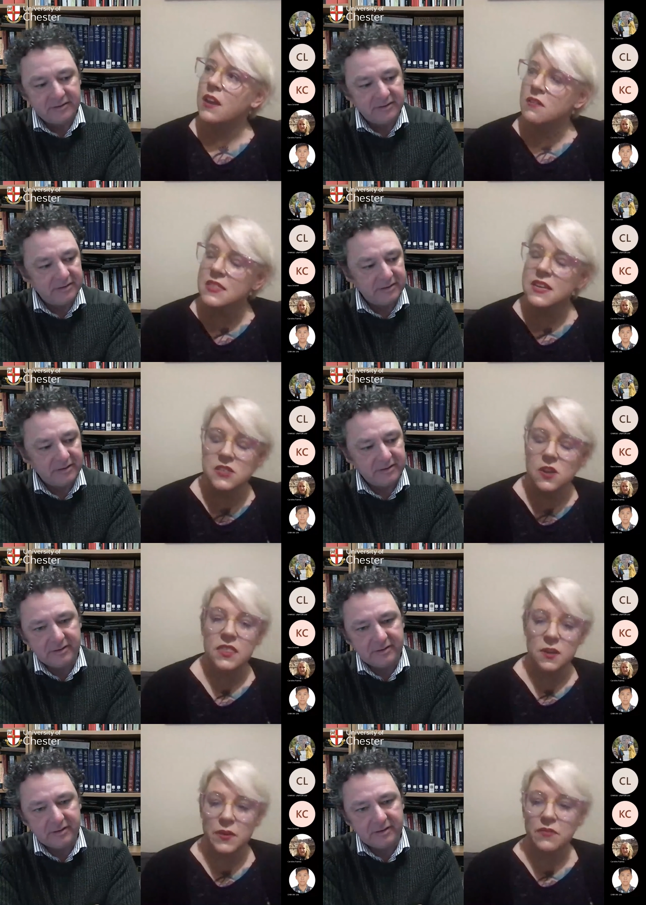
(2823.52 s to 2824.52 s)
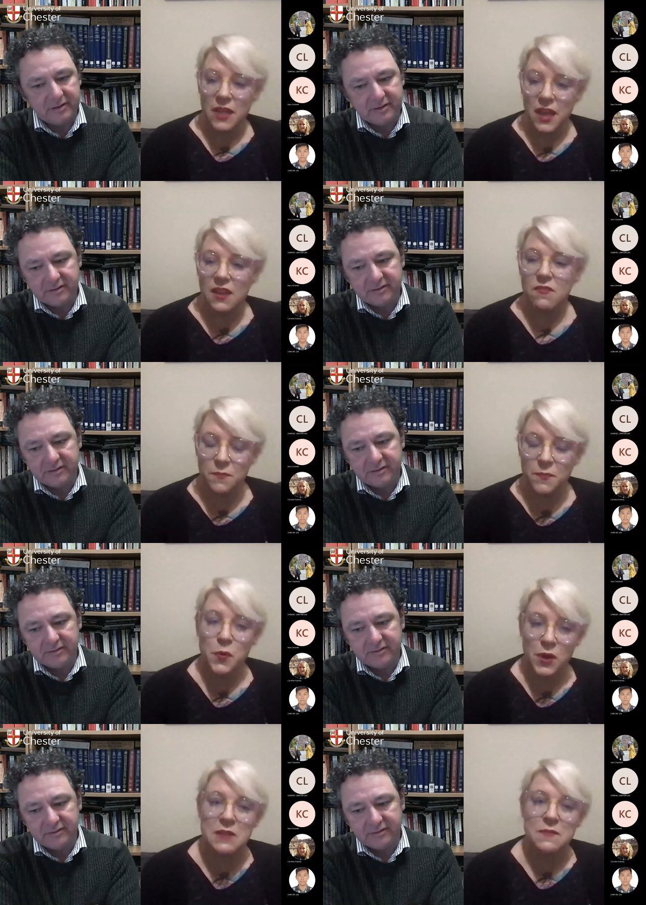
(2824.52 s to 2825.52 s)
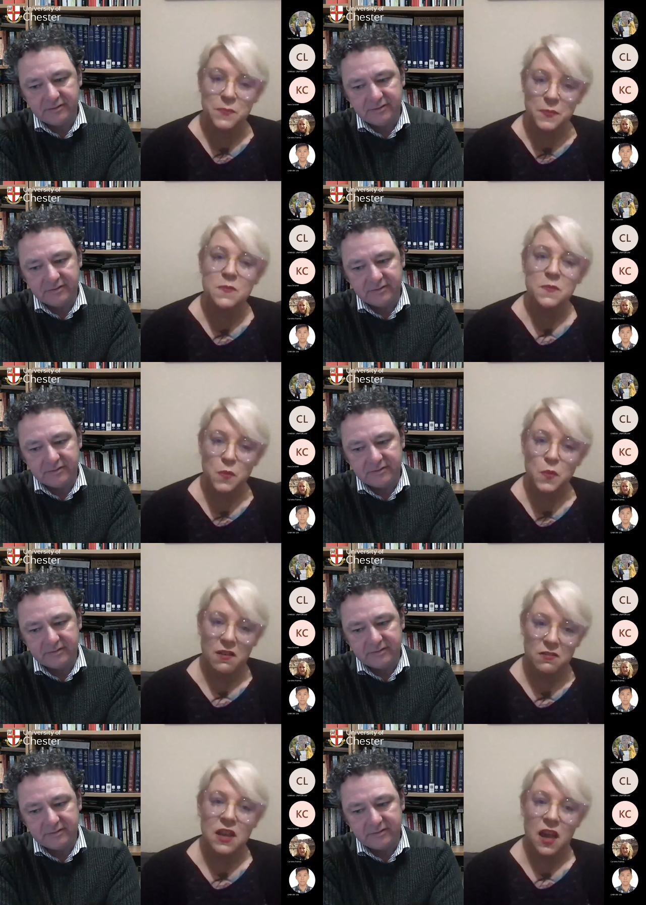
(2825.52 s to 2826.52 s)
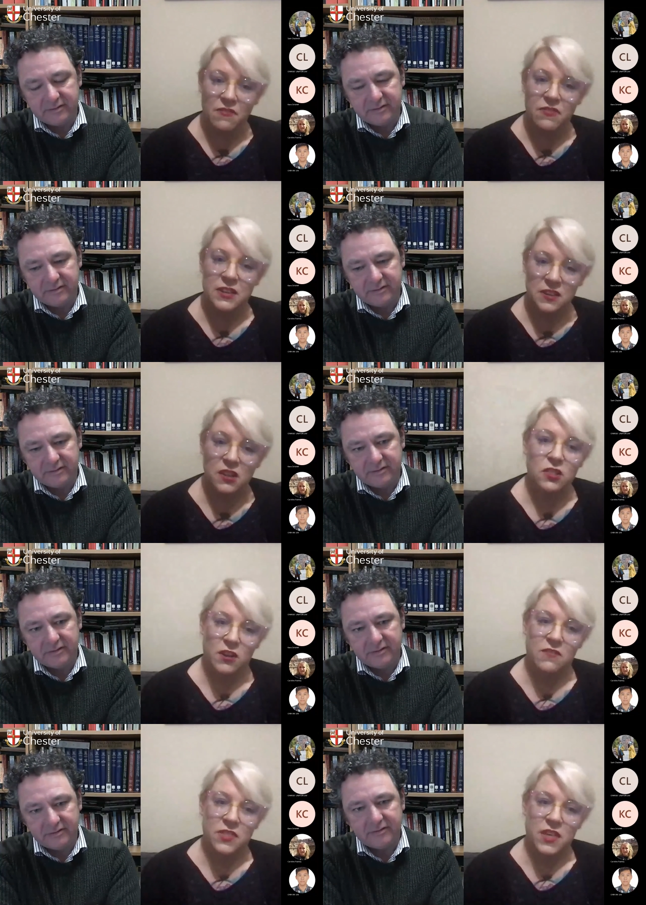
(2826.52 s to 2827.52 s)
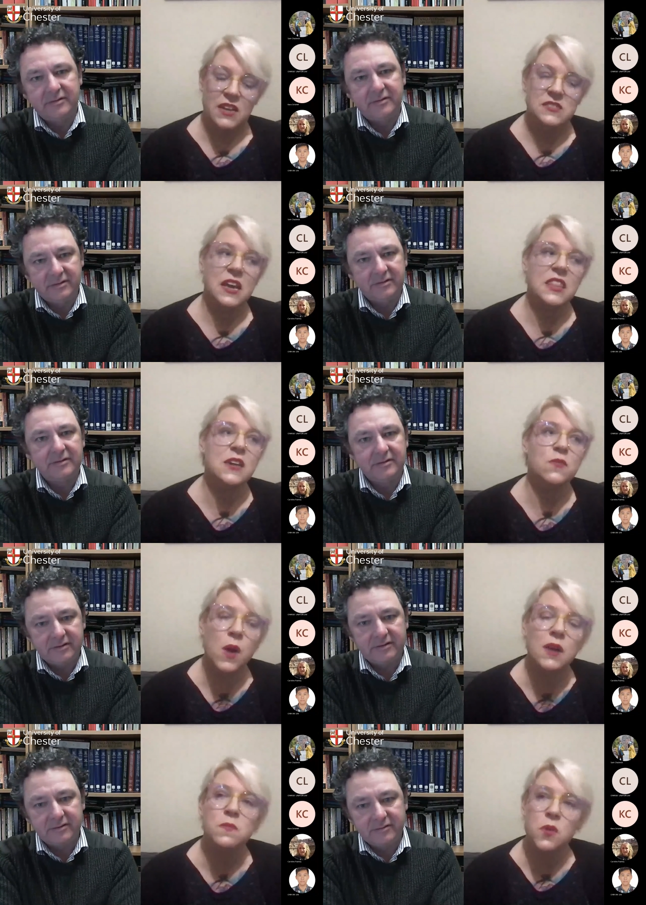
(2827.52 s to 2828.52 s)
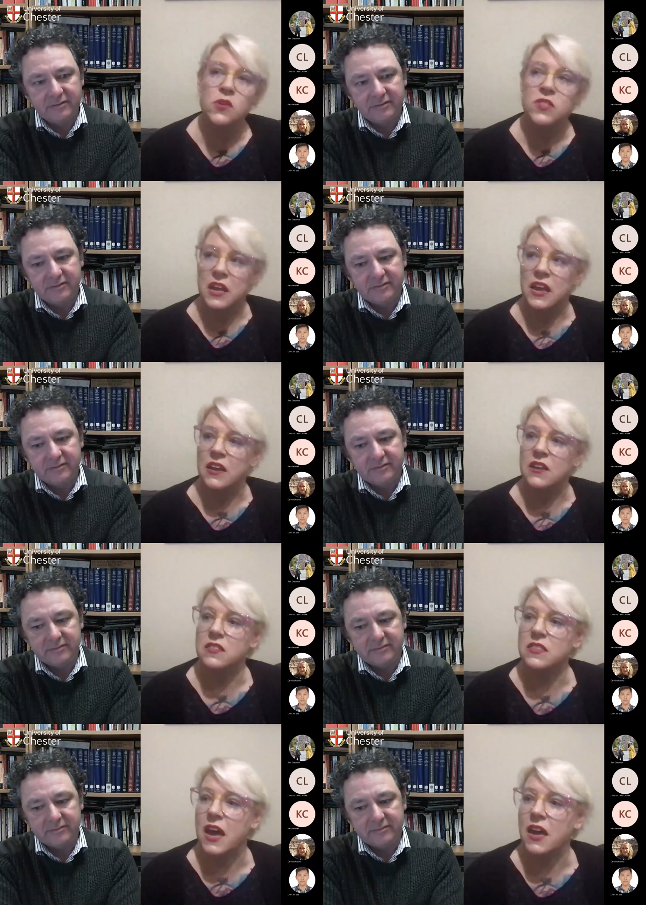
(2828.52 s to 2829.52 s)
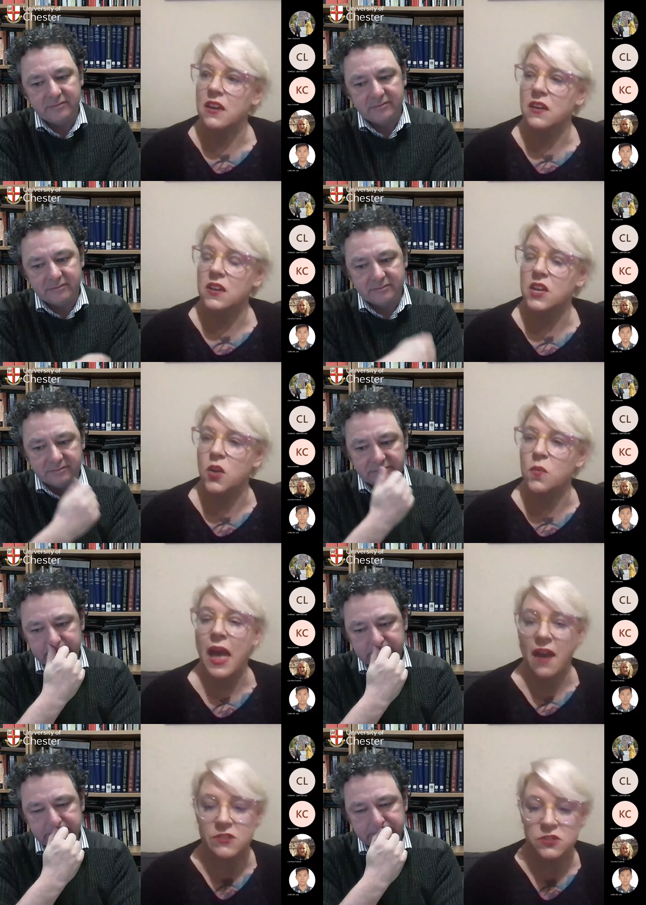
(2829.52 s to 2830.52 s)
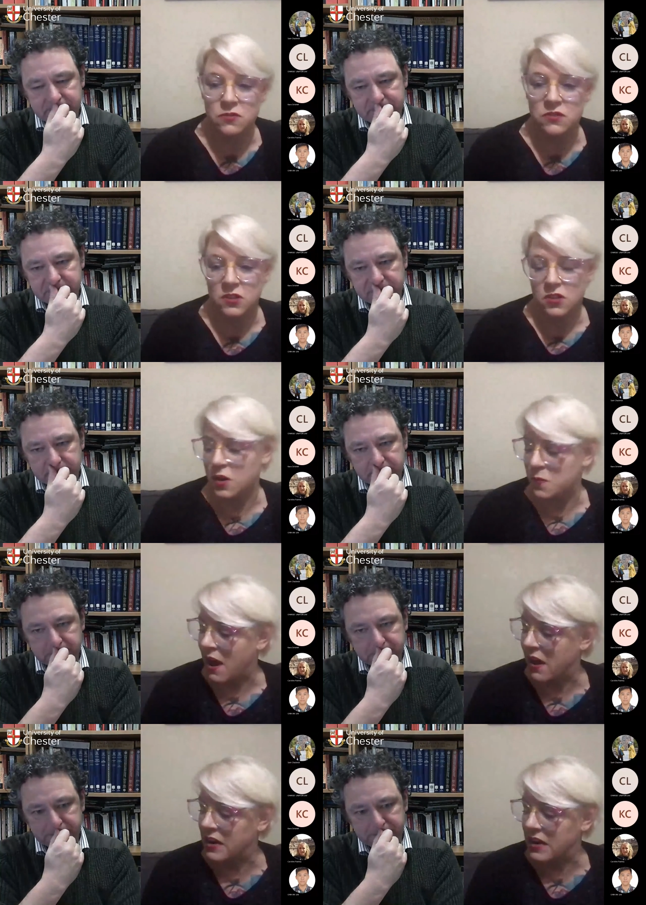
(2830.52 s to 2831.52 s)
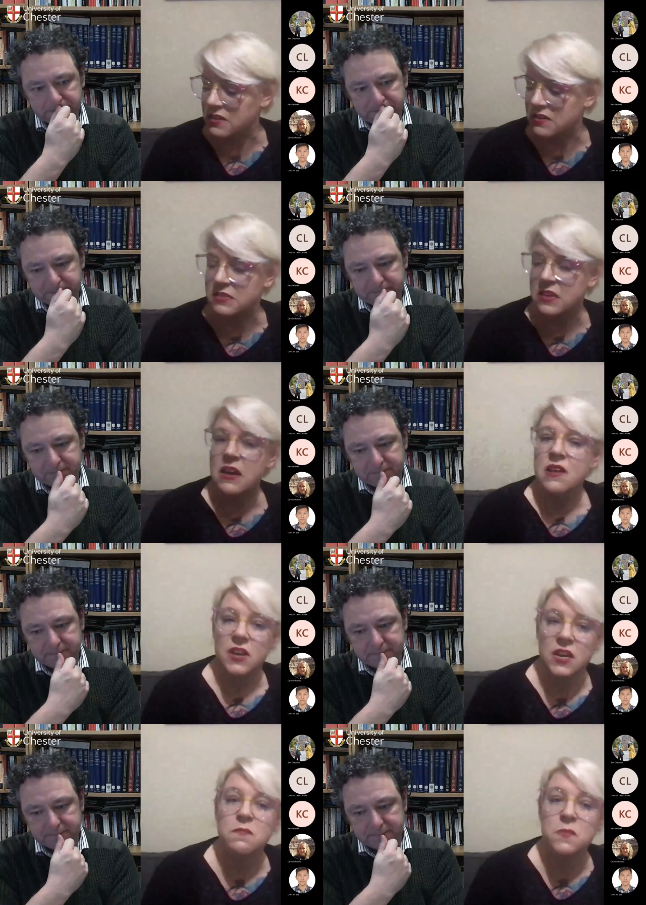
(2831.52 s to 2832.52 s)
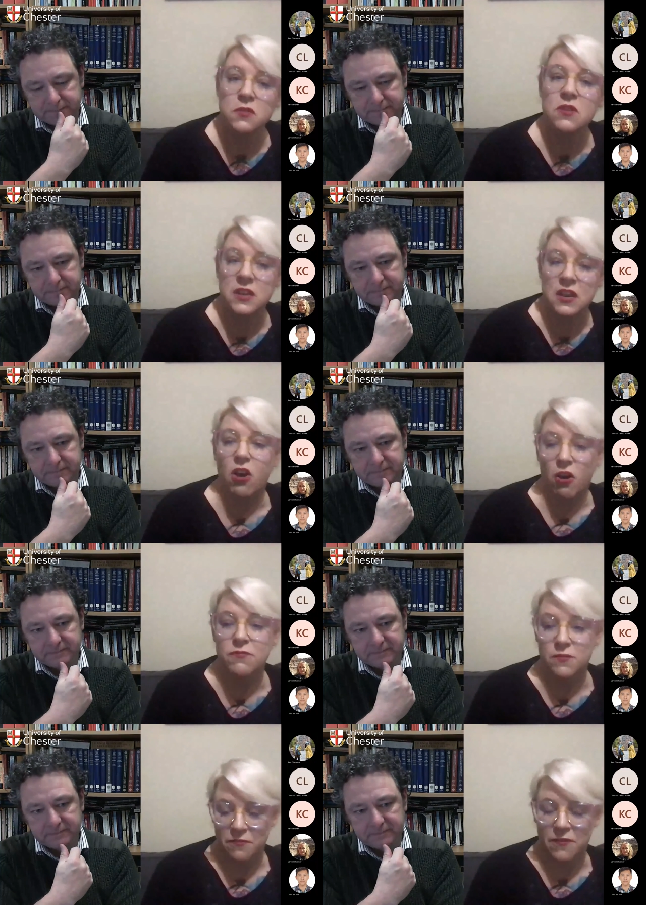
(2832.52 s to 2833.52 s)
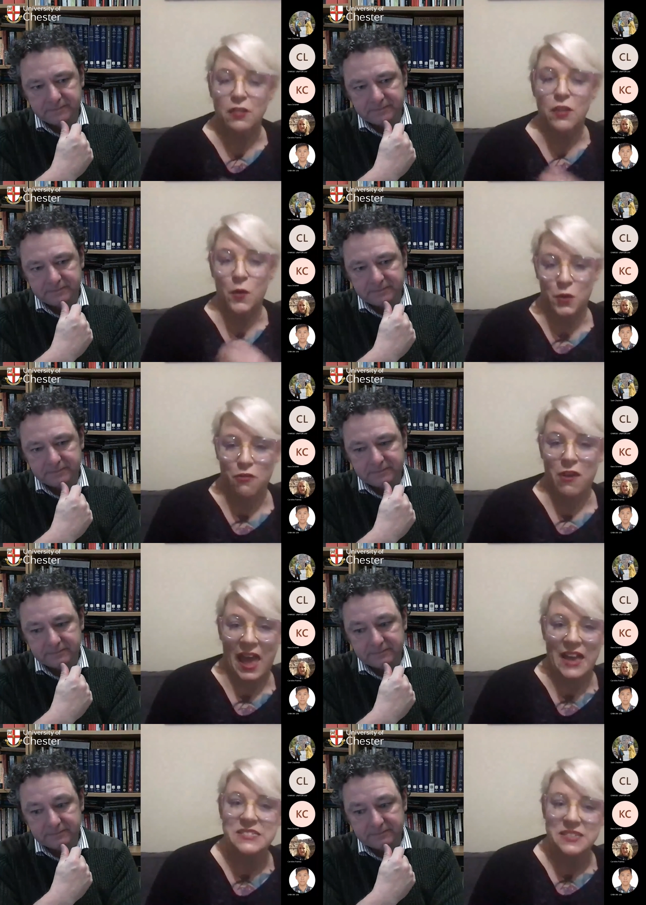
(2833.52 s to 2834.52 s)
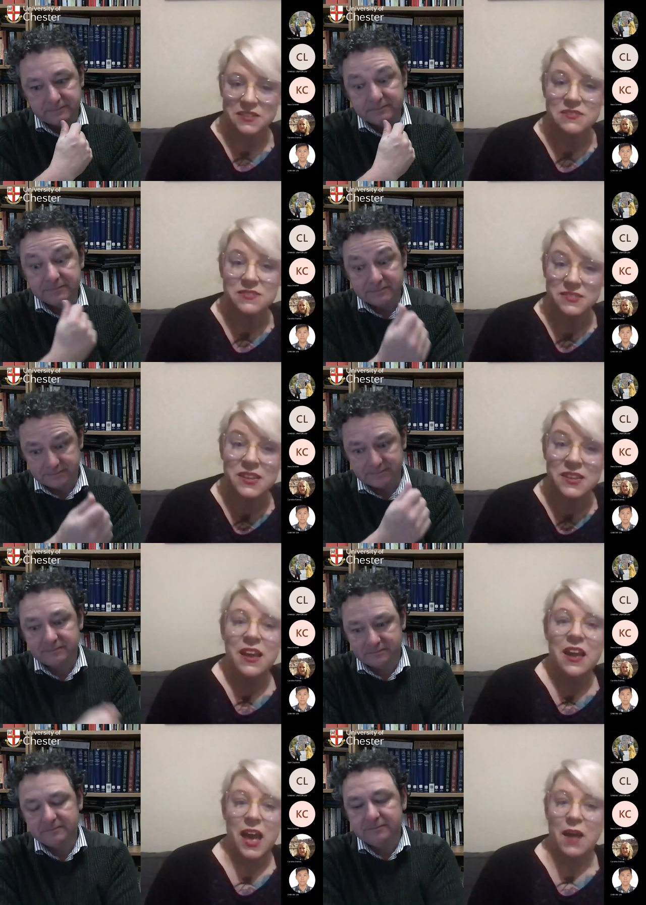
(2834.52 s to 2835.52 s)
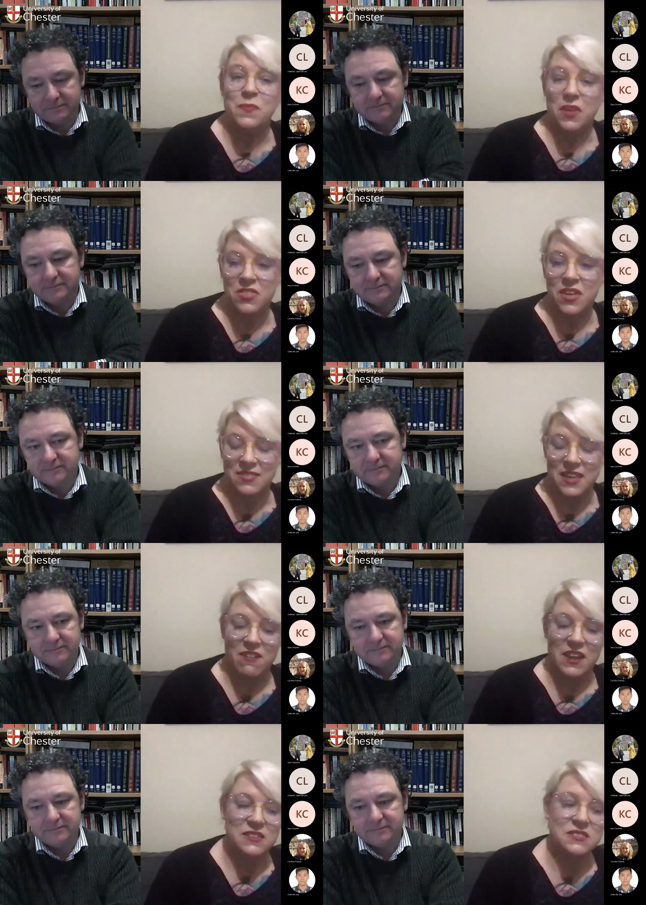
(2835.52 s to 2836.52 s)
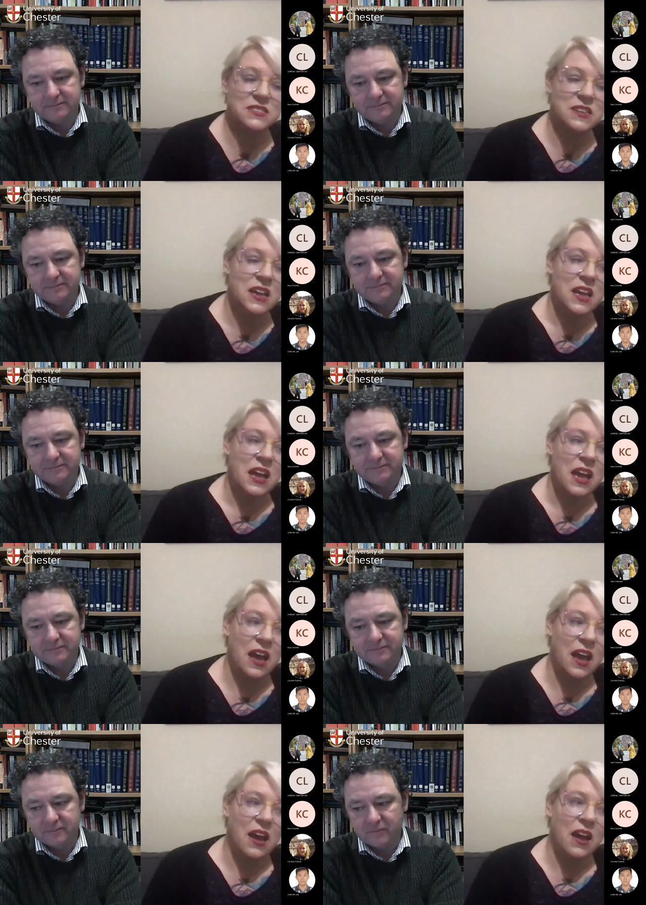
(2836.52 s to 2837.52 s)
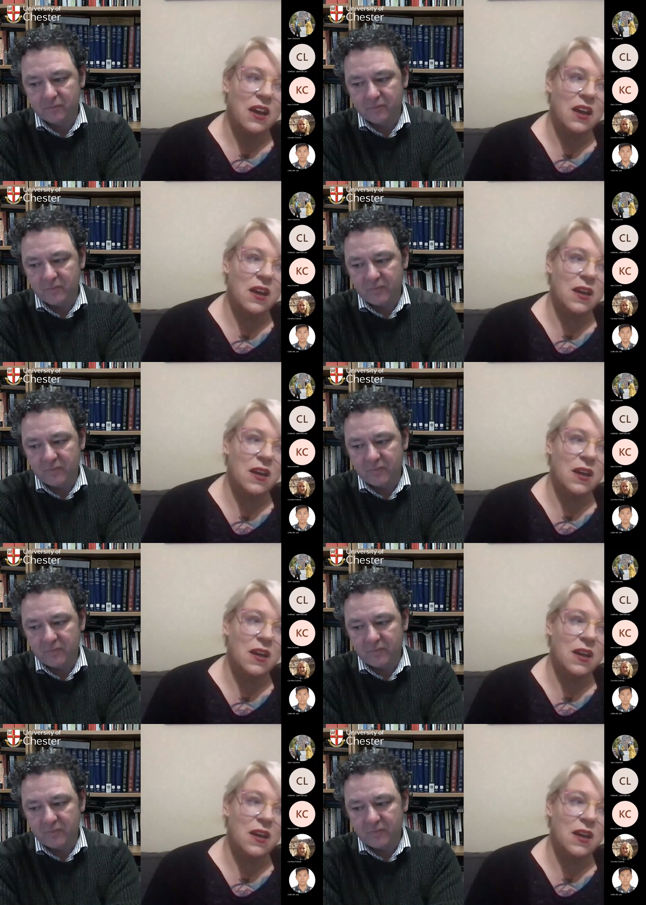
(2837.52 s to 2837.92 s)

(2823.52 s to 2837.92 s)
Speaker 1: I don't think so. I think we've like pretty well covered a lot of things. I think one more thing that you know we haven't talked a lot about is the community of fellow creators um, that there is uh,